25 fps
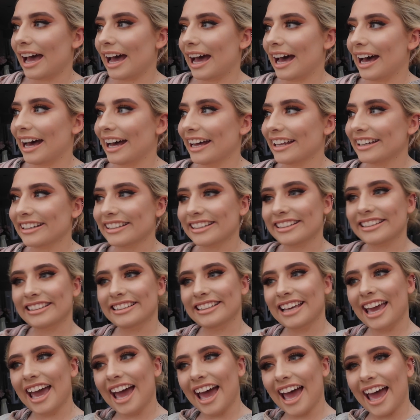And
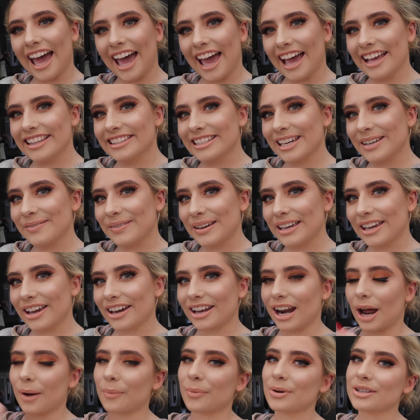yeah, it's gonna be
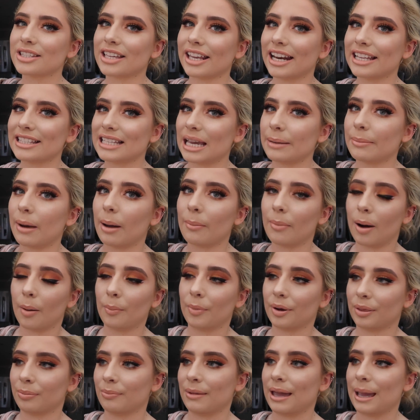good. I was gonna take my mum
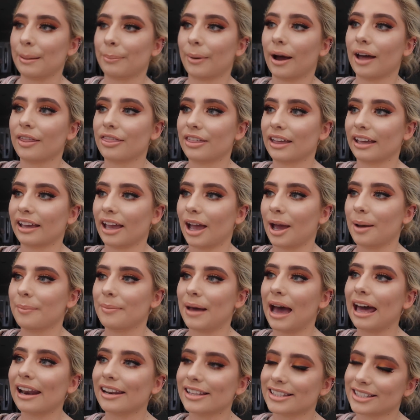with me, but I think
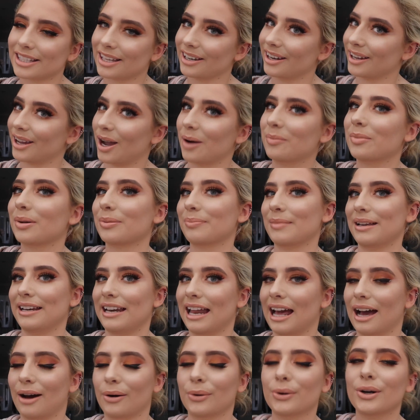Anna's gonna come with me
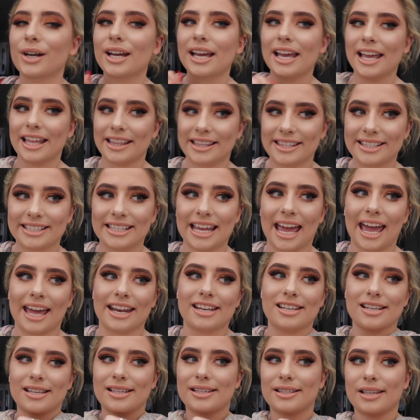now
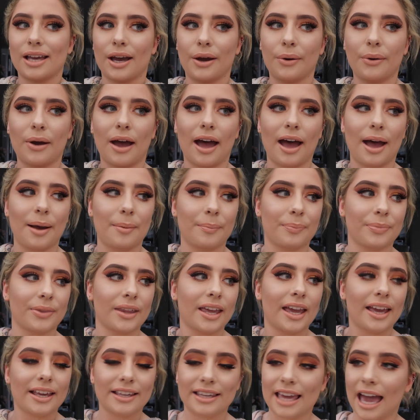instead. So
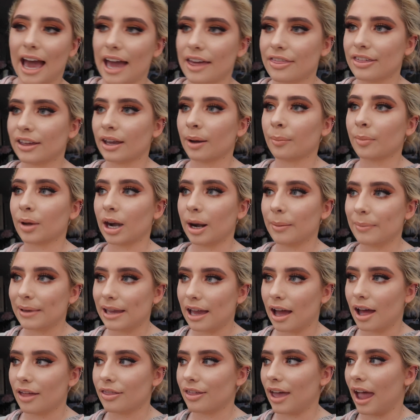yeah, I think I'm gonna
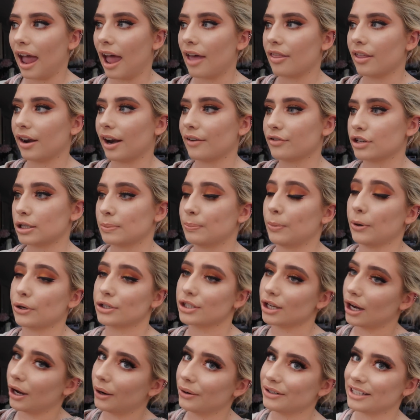meet her there. Then I've just
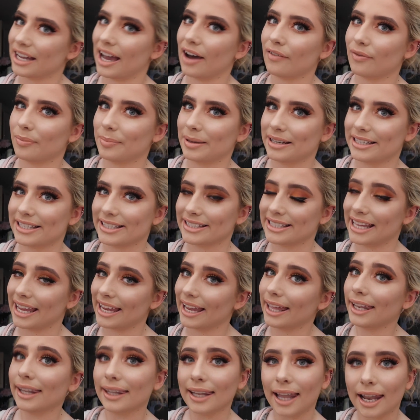booked a hotel for me to
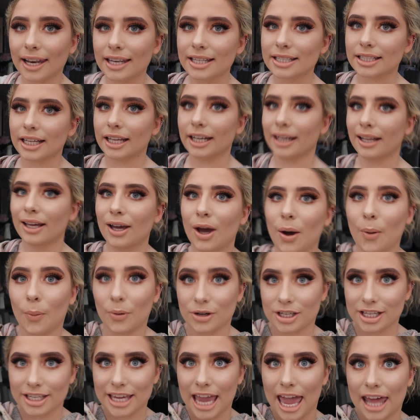stay in London,
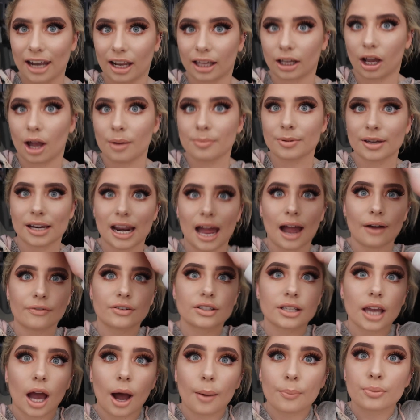which again, like, I'm gonna have
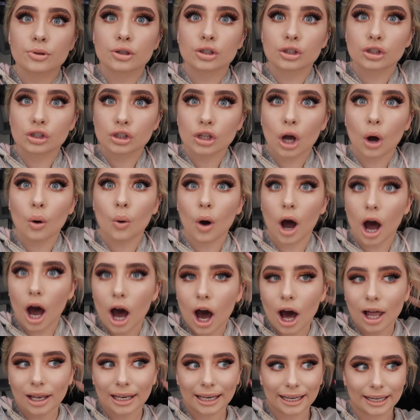to get up so
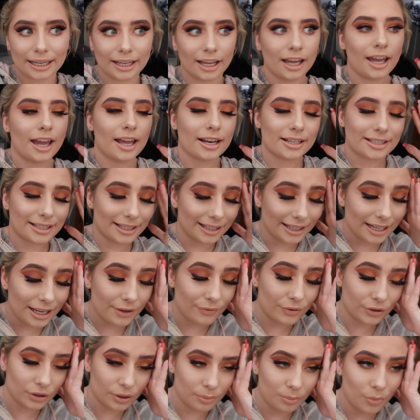early to
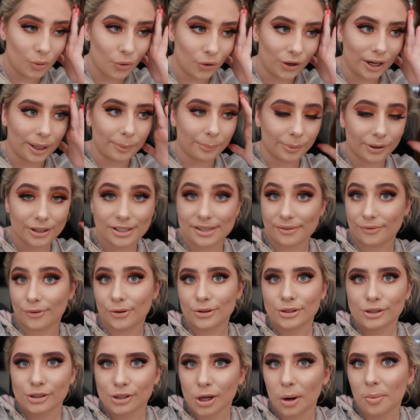leave in the morning because I've
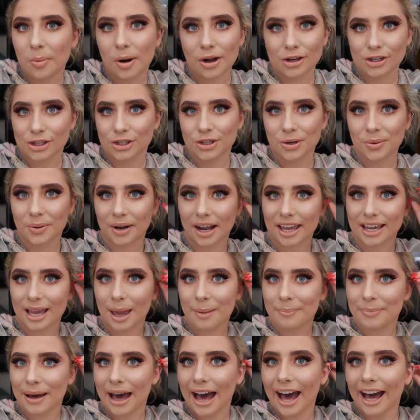got so much to do when I
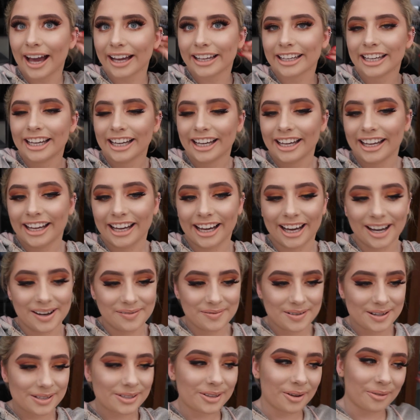get back. So
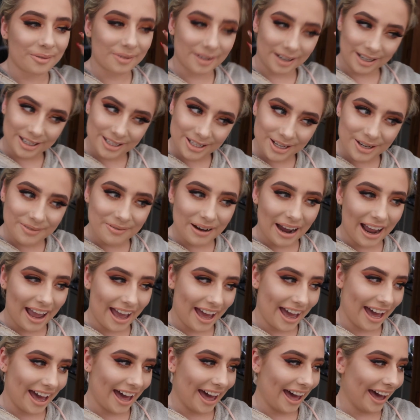I'm gonna do my
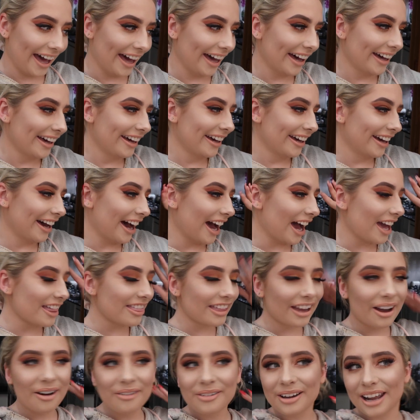hair. I
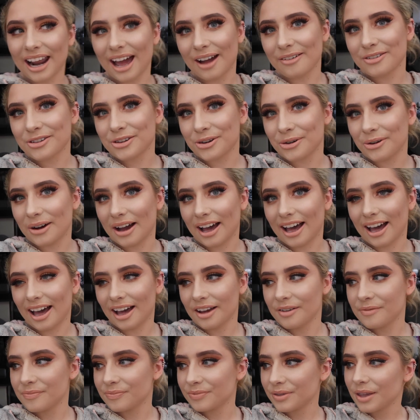think I'm gonna have short
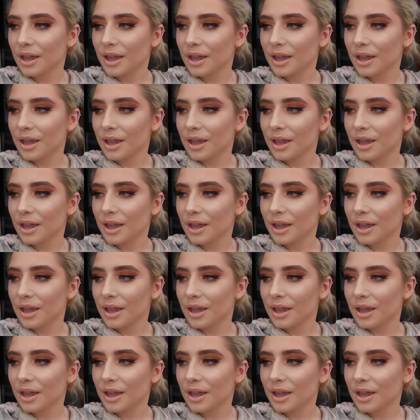hair.